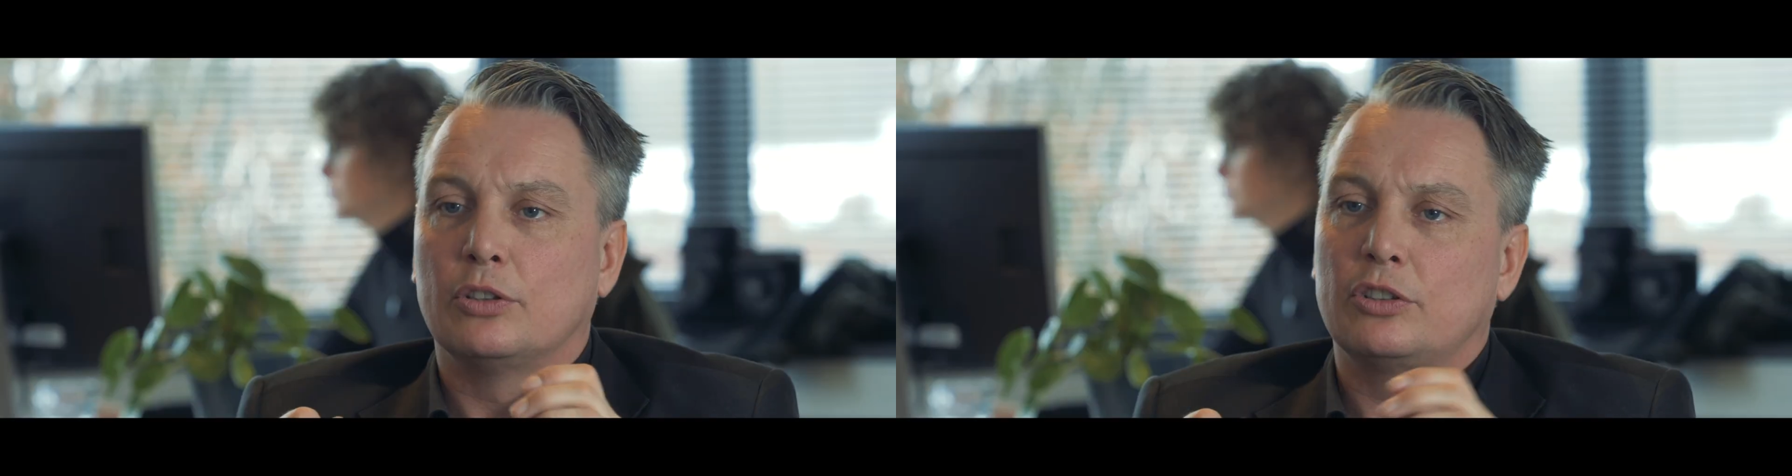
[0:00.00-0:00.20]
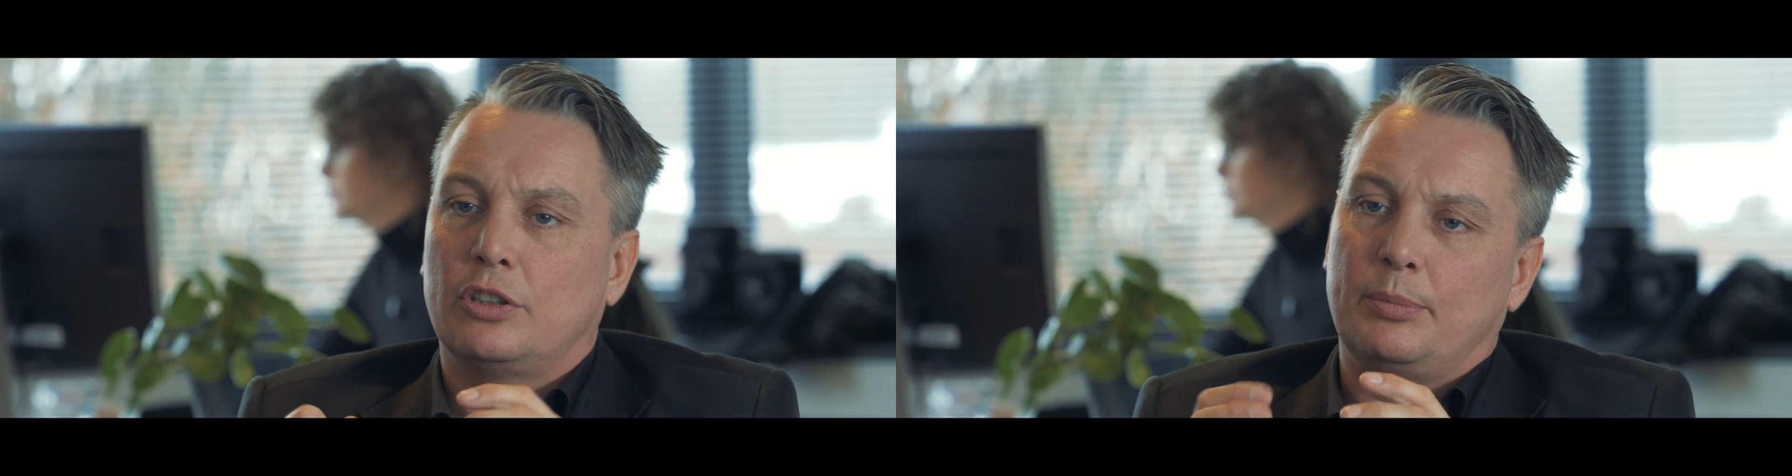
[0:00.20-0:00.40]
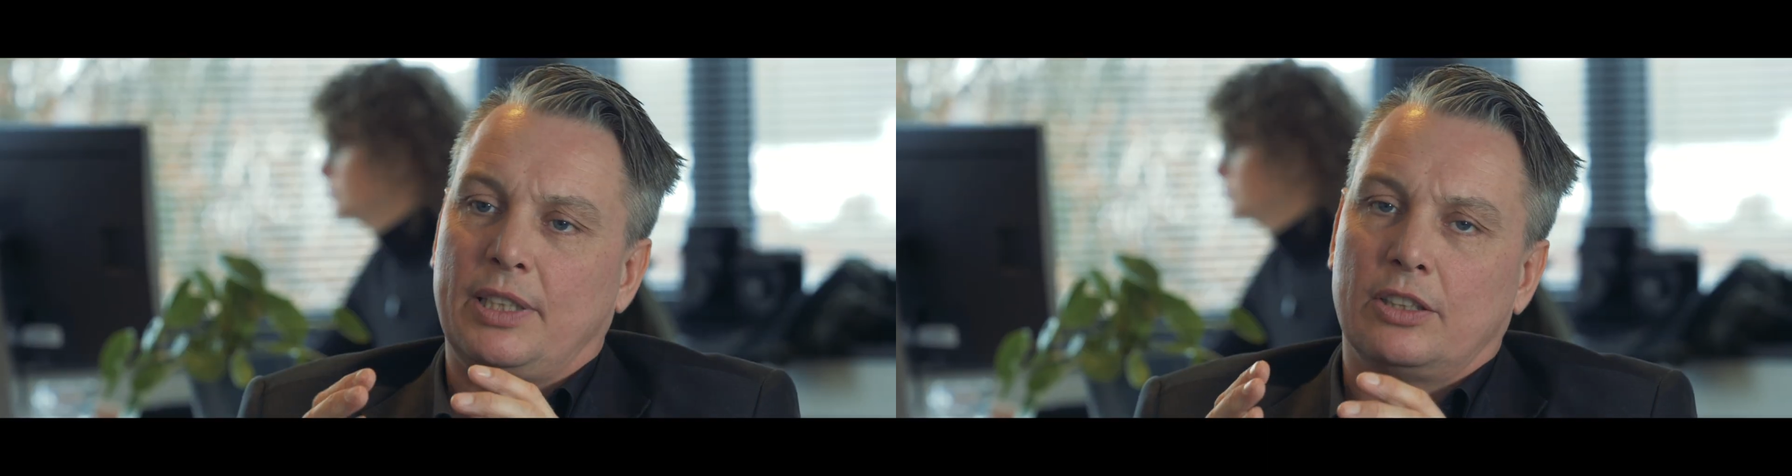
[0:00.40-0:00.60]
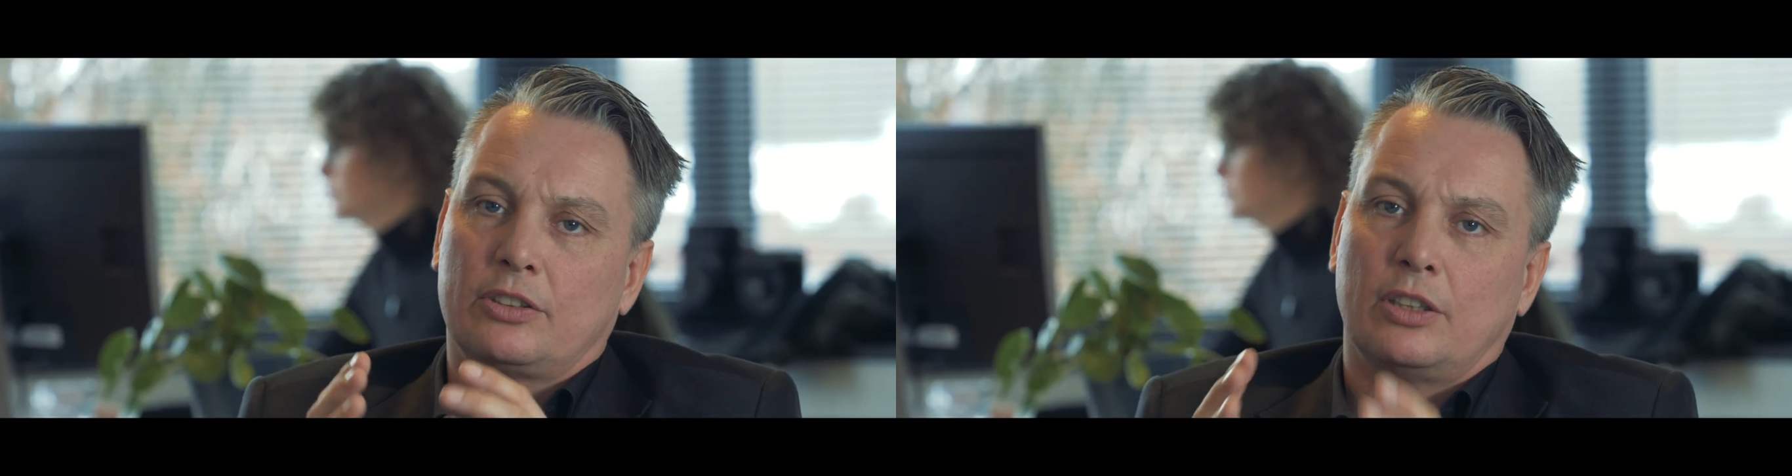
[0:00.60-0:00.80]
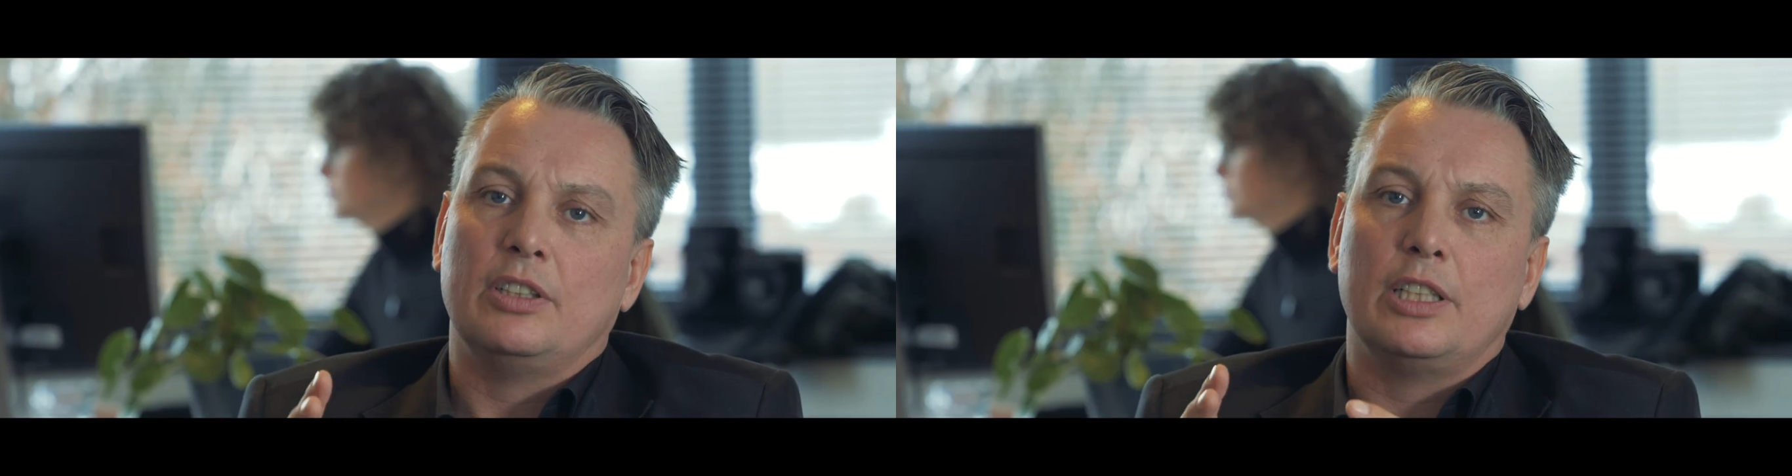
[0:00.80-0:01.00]
also be
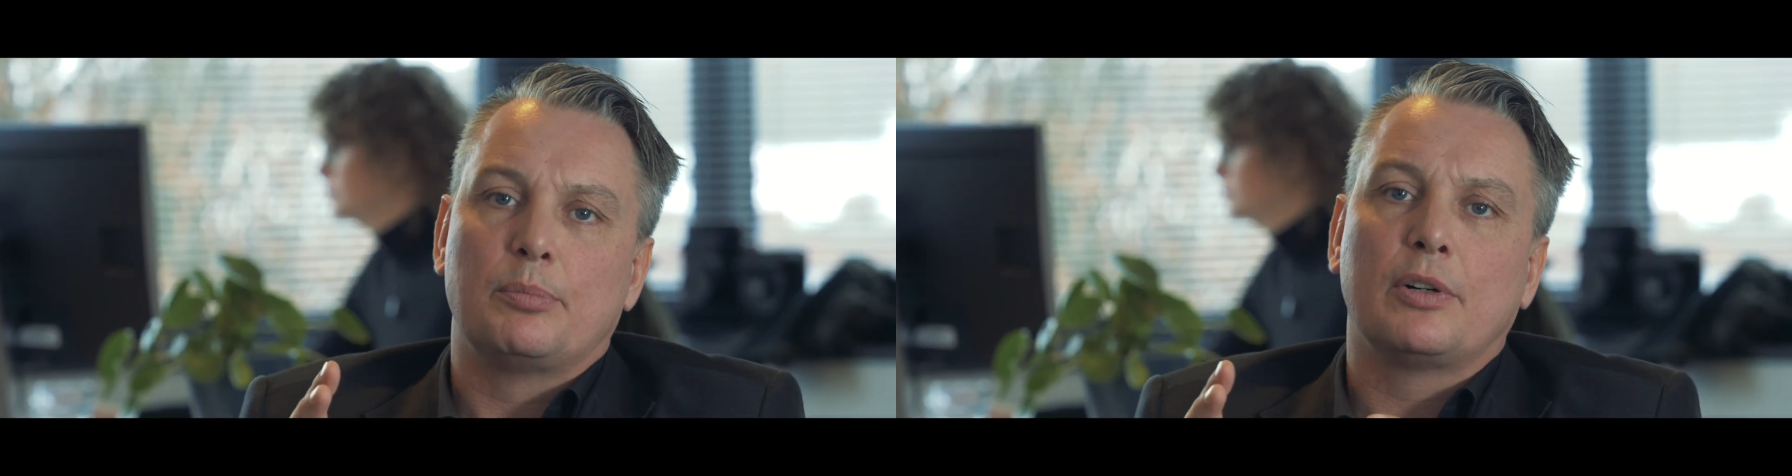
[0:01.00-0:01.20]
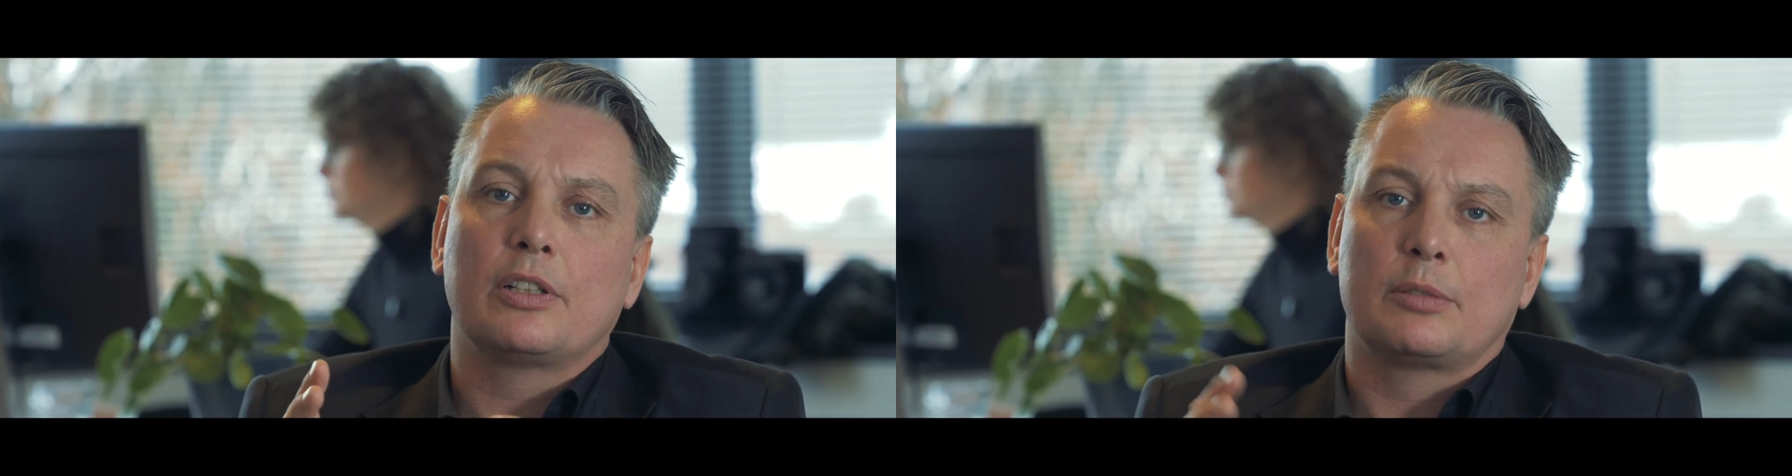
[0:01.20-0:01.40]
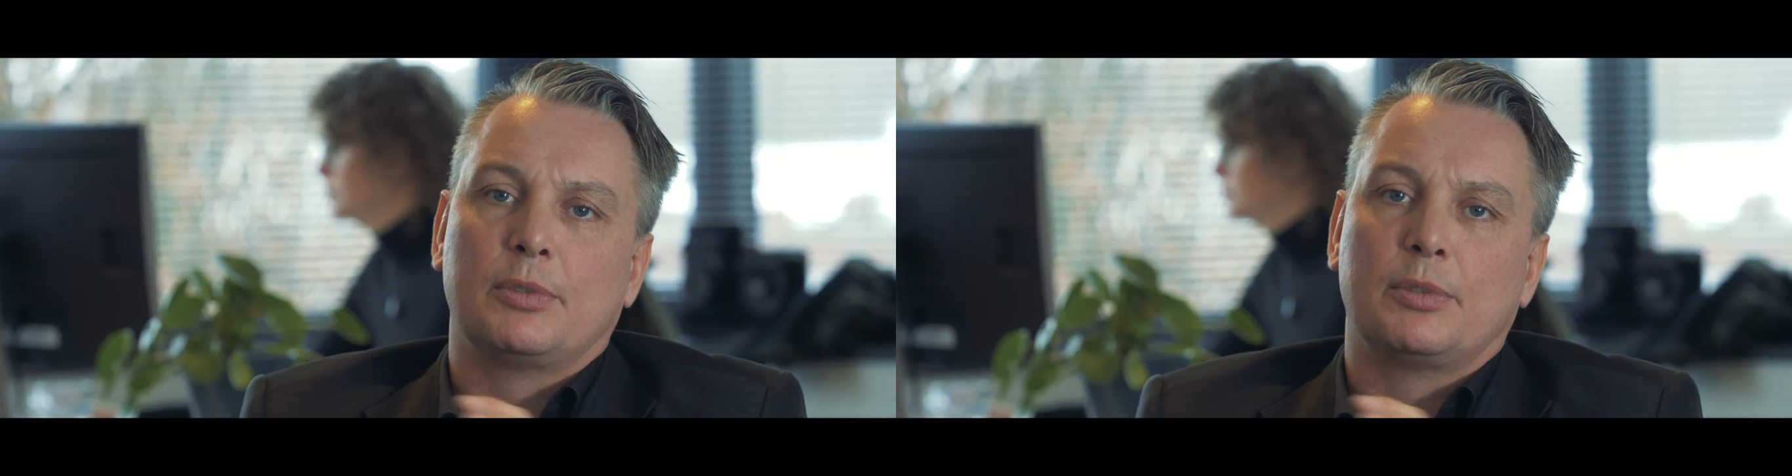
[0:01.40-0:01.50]
not only a product,